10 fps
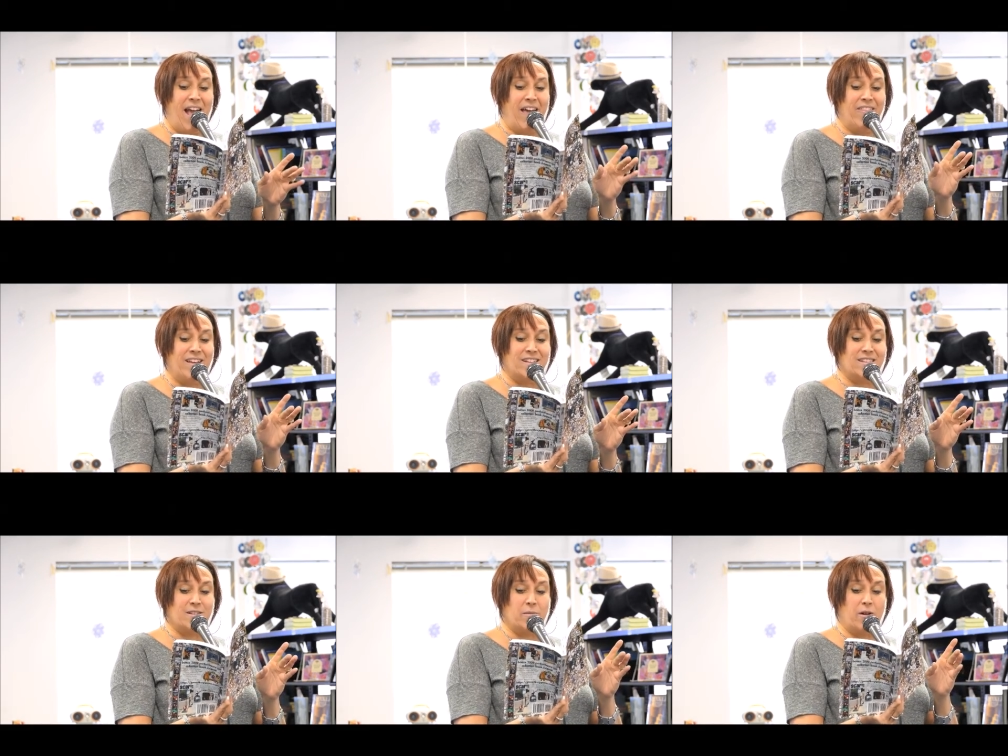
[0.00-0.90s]
And
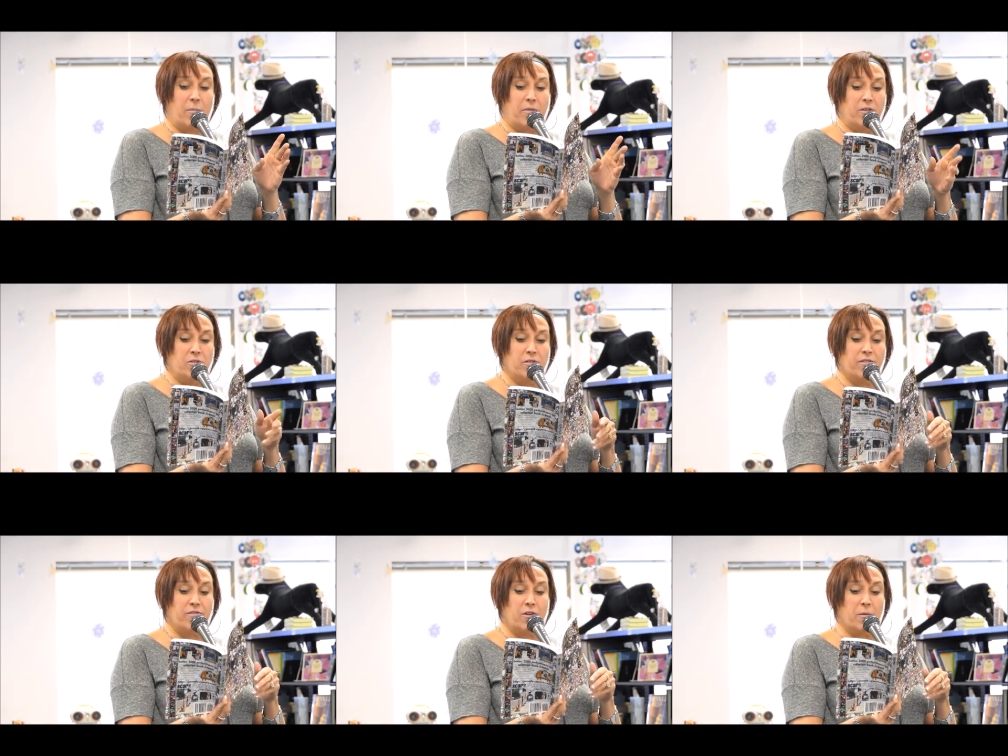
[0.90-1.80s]
someone opened the door
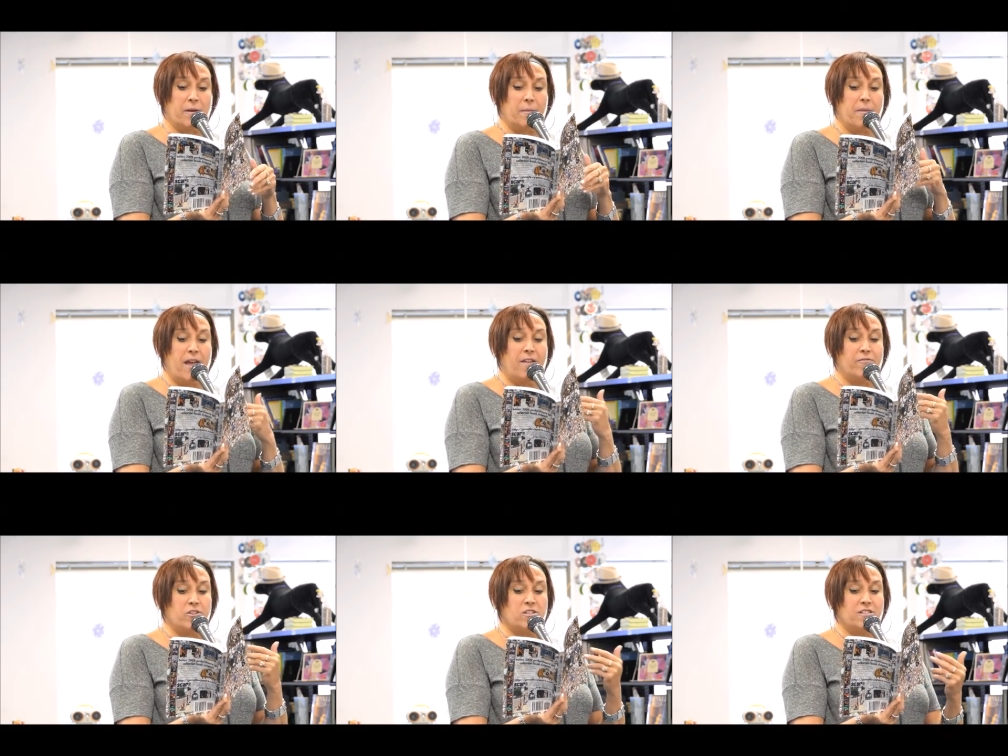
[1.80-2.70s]
for me. And
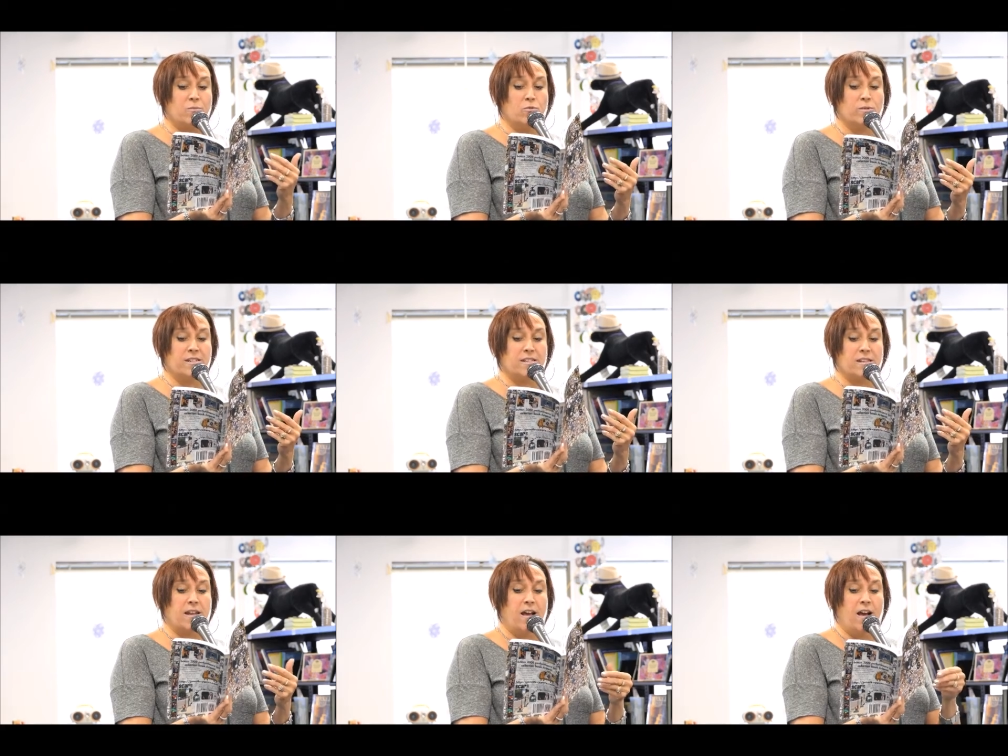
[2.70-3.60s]
for some
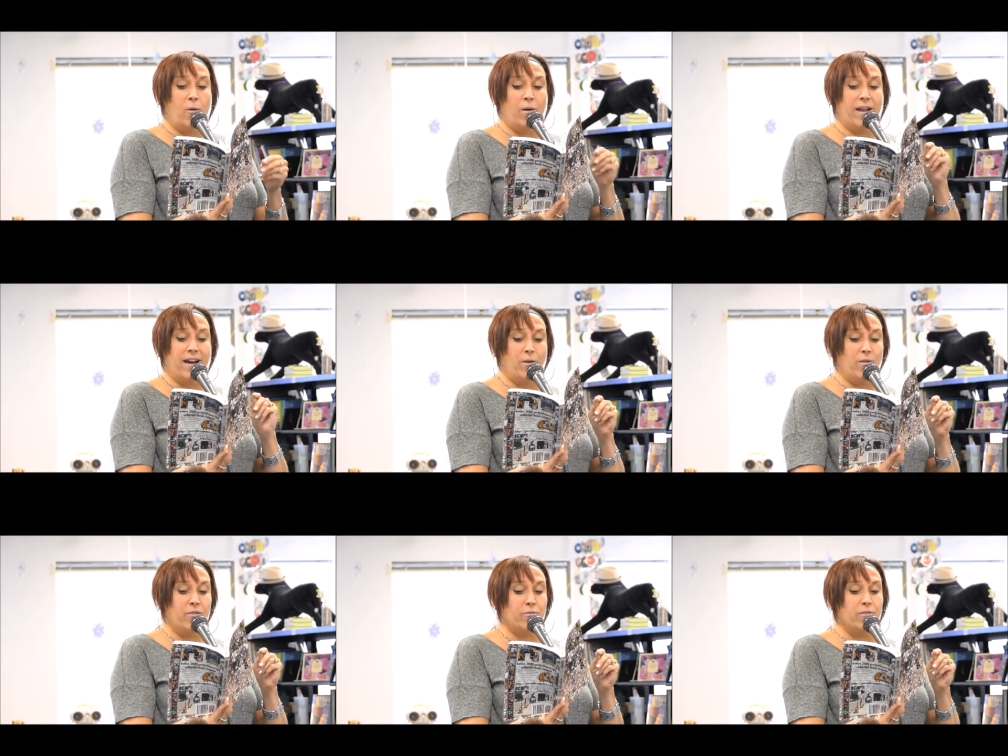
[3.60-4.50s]
reason, when I
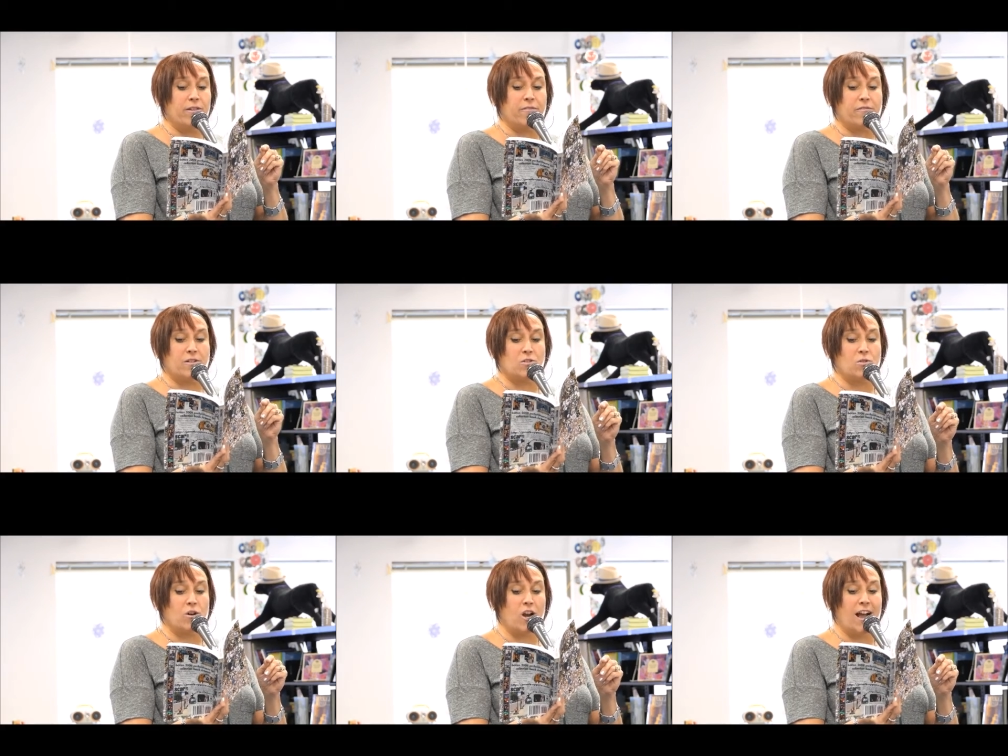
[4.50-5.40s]
went through that front
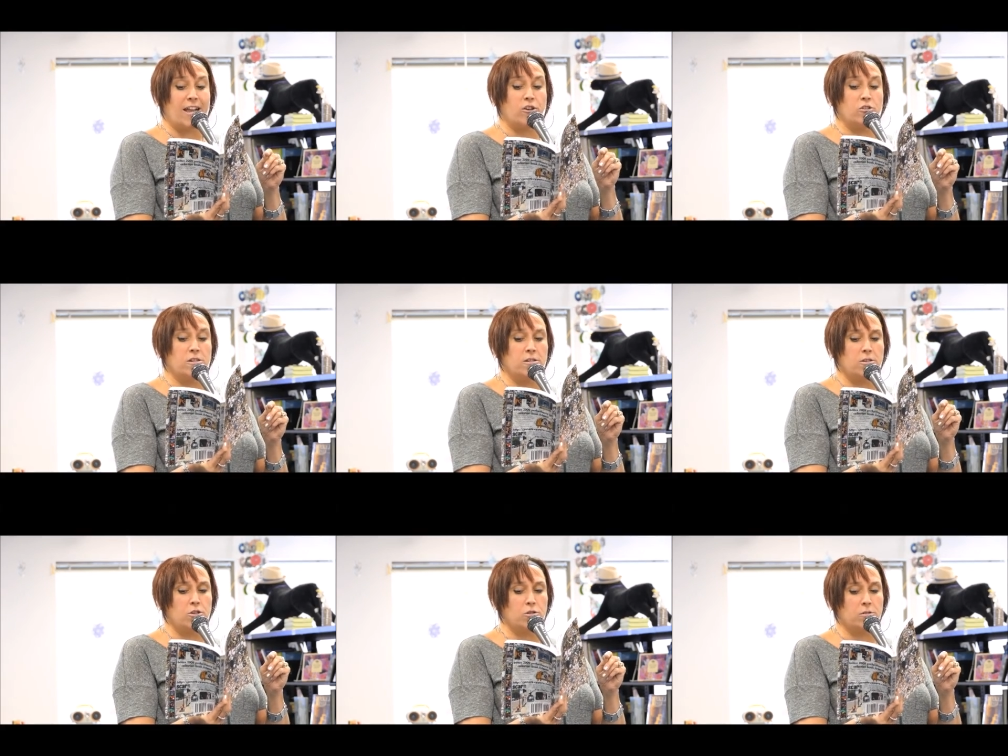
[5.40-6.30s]
door, I
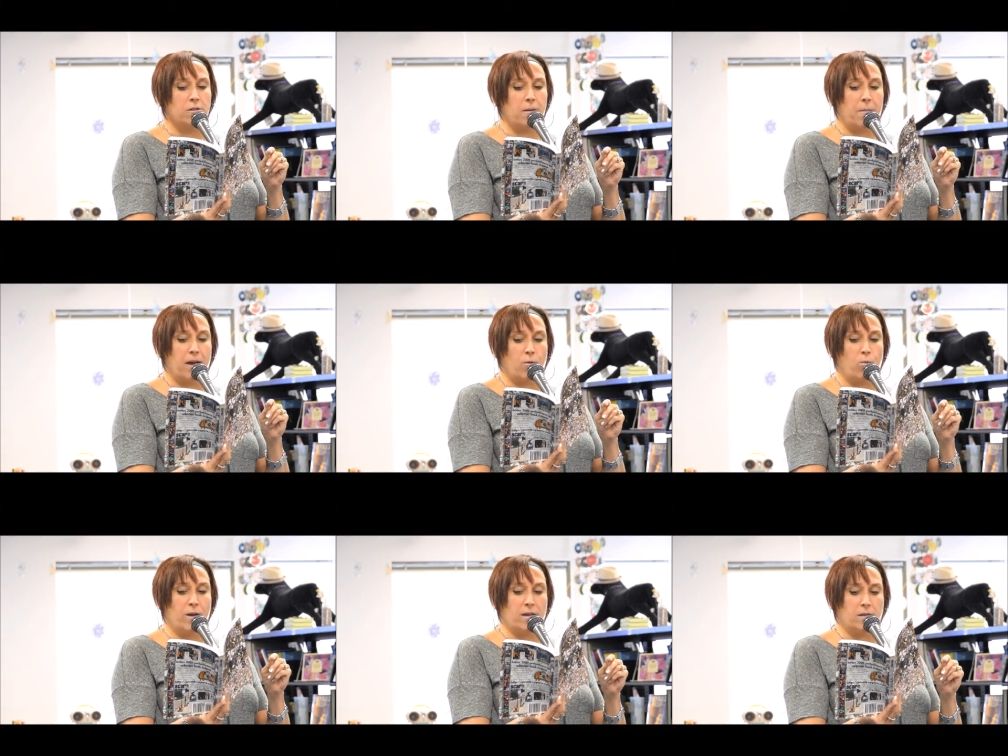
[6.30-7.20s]
couldn't turn my
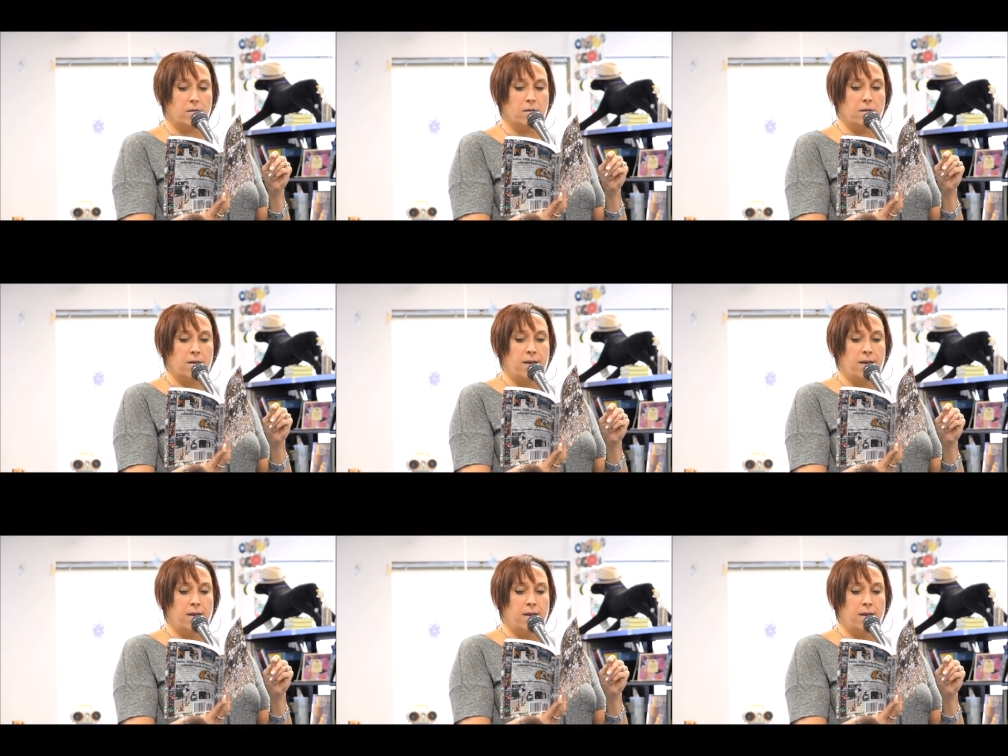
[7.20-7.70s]
wheel.